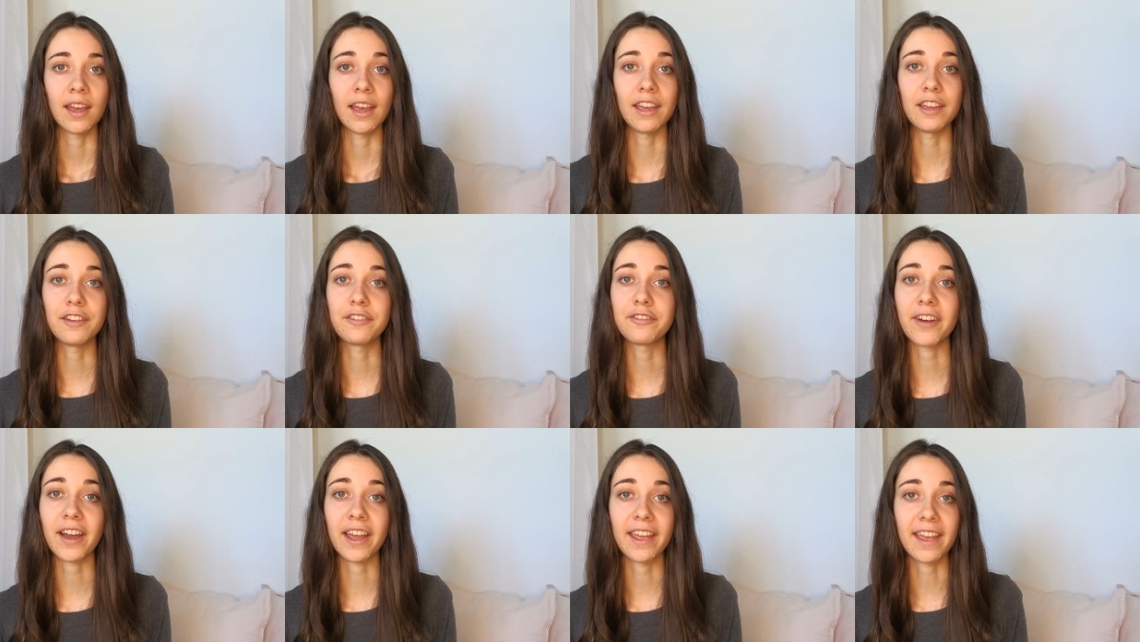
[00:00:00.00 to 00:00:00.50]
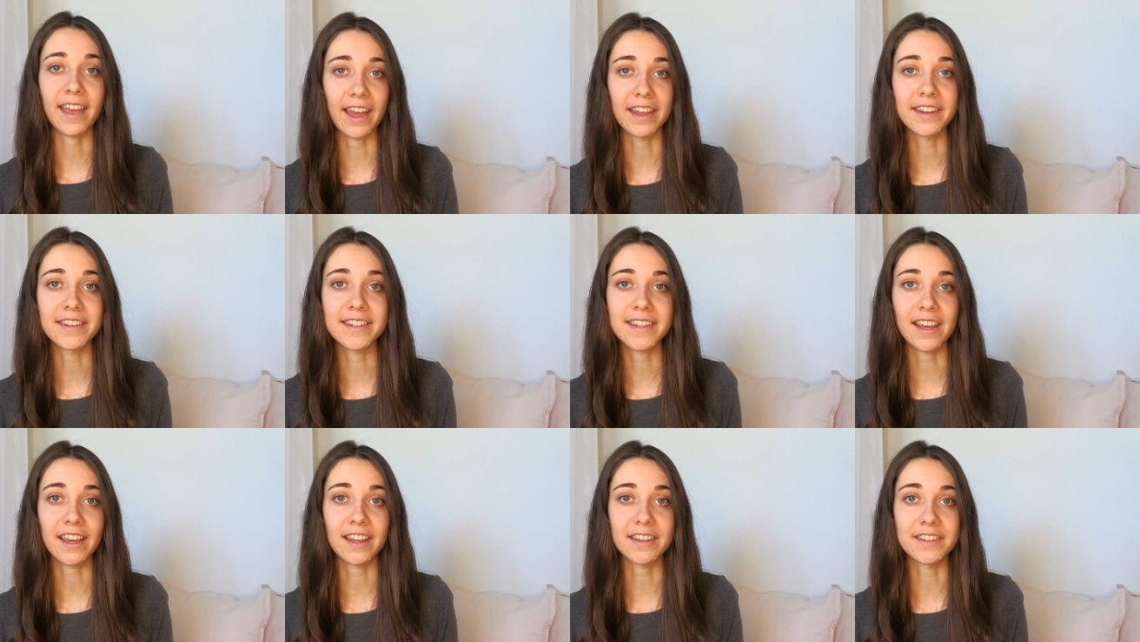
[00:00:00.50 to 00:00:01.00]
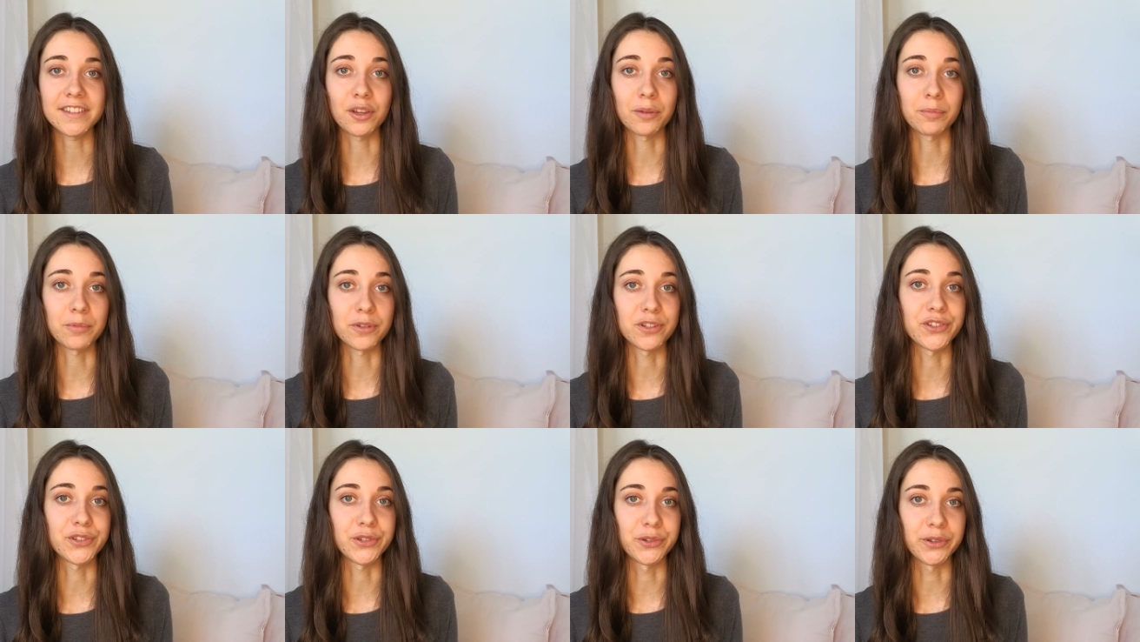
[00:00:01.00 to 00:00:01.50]
If I hadn't had the
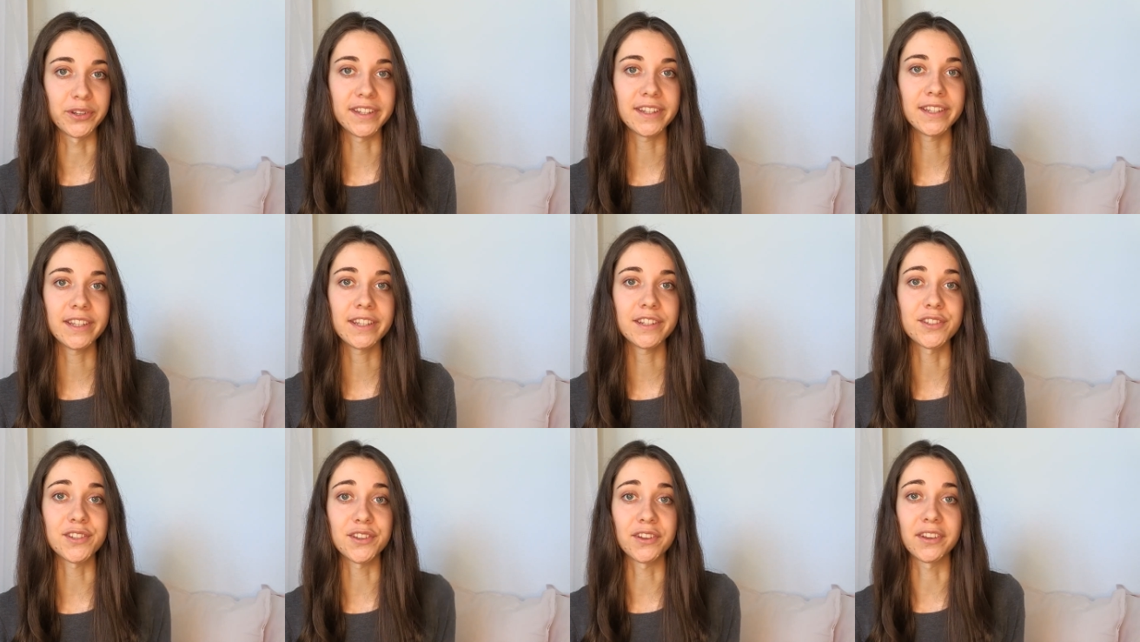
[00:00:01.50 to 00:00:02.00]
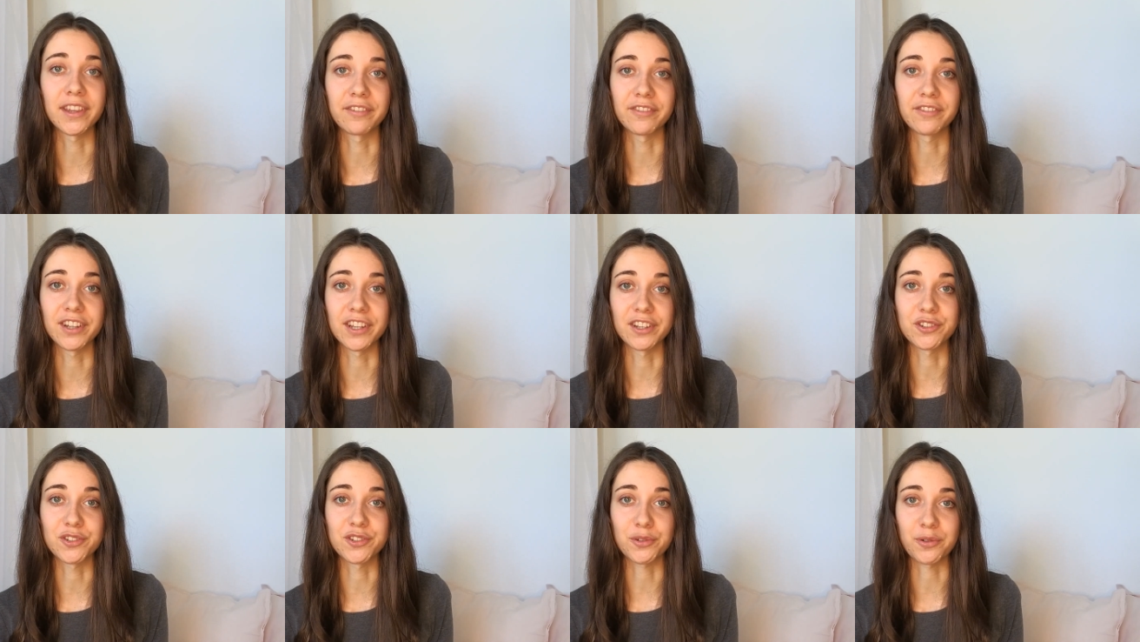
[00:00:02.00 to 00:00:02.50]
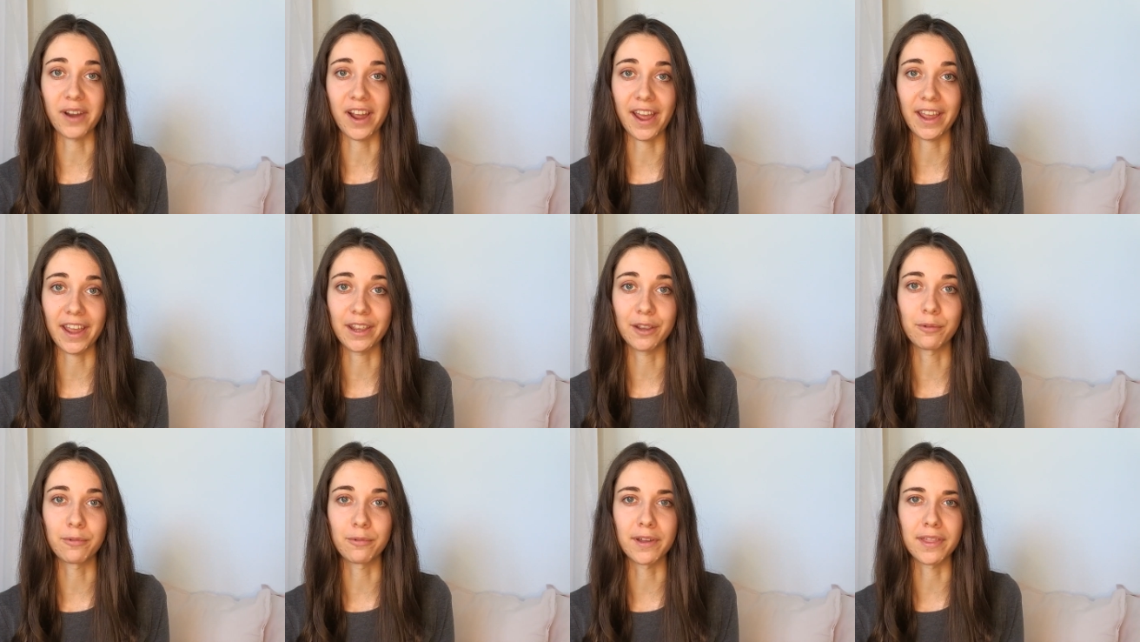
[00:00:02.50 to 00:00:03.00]
opportunity to give it a
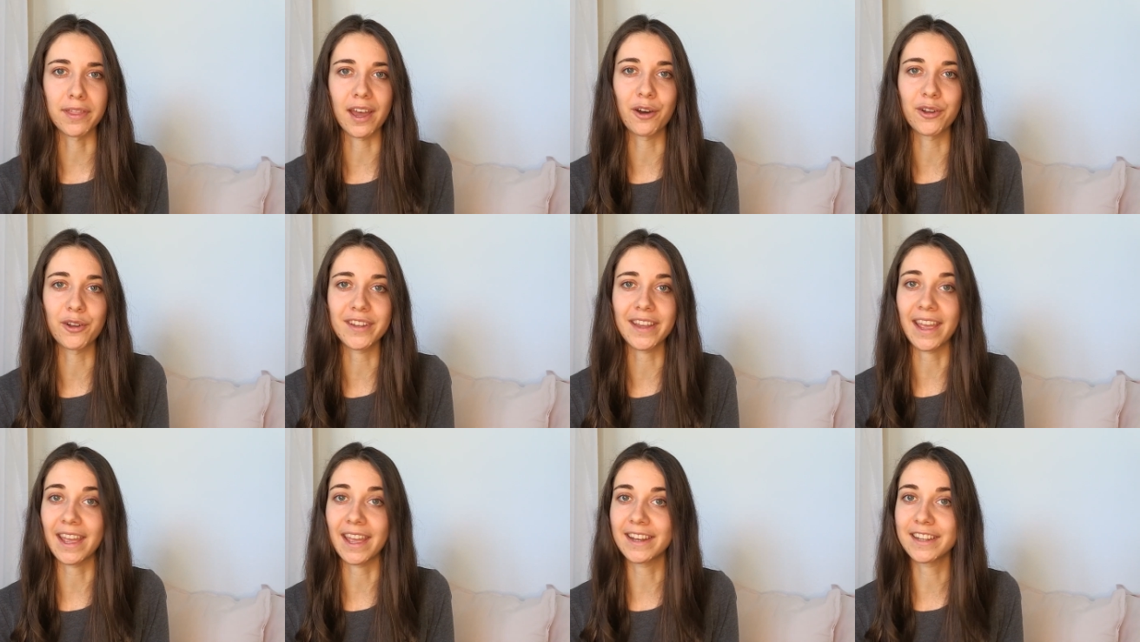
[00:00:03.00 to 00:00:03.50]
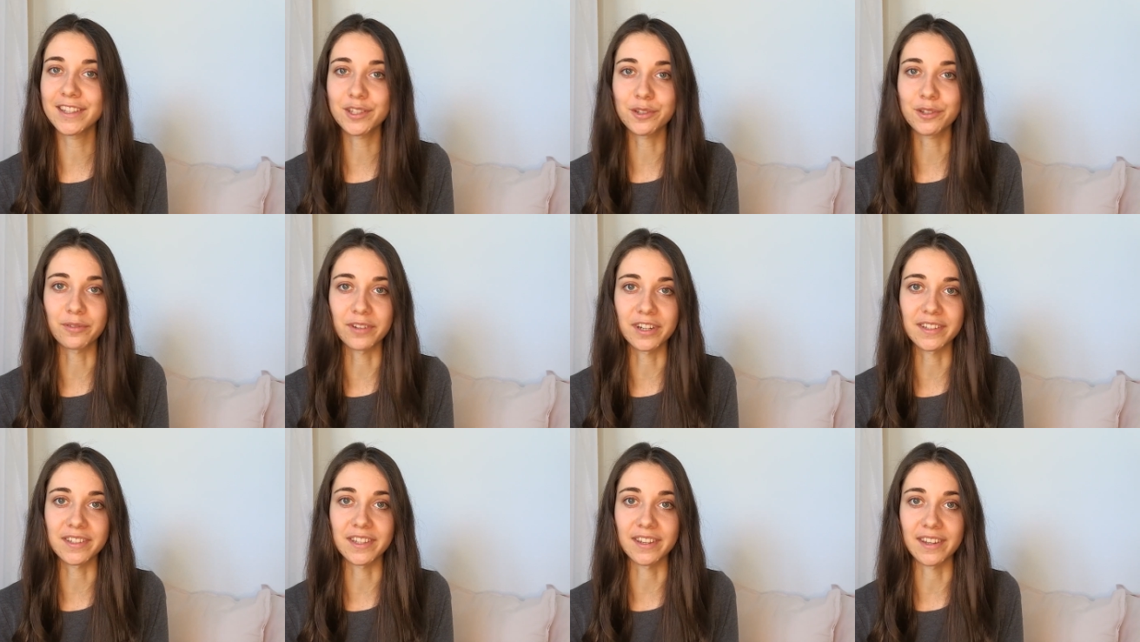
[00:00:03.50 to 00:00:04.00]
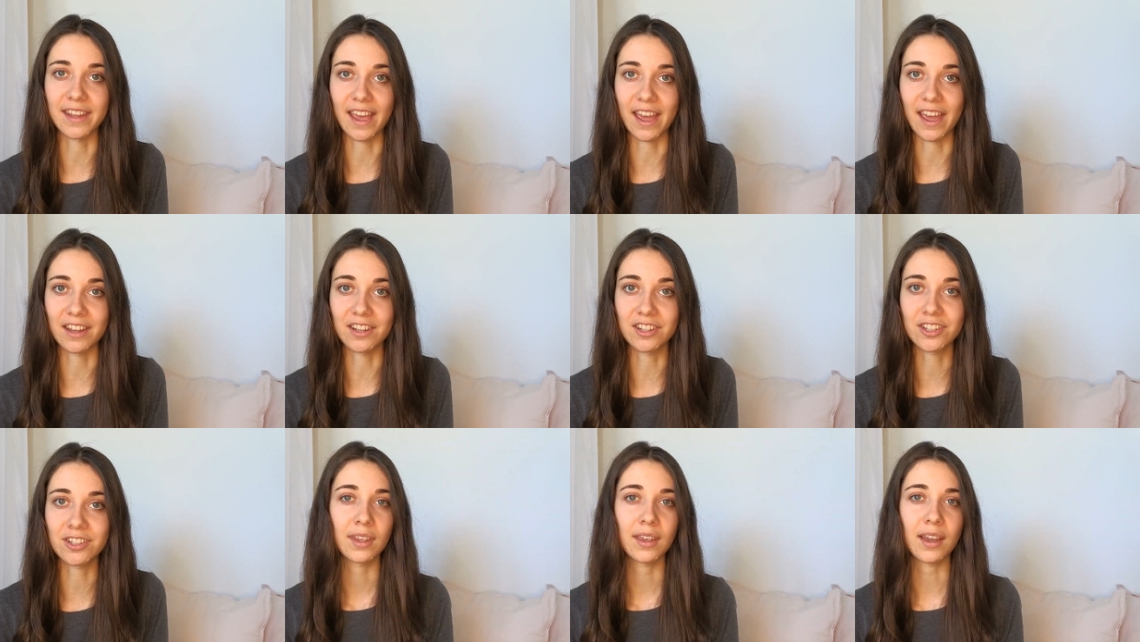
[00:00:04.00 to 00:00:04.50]
try without any strings
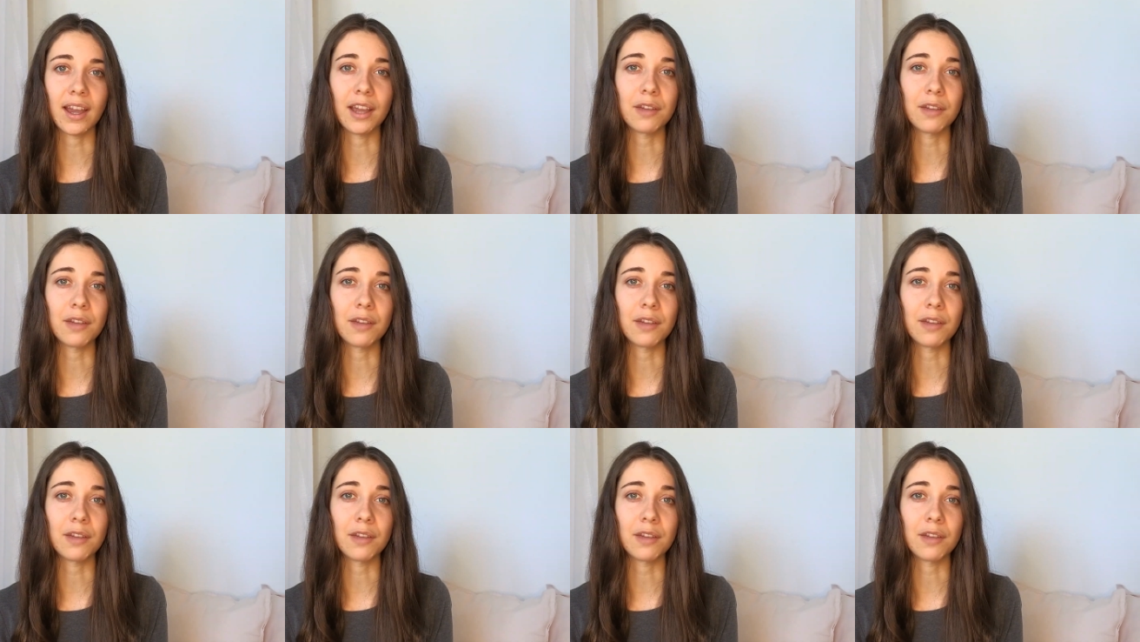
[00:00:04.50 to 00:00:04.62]
attached,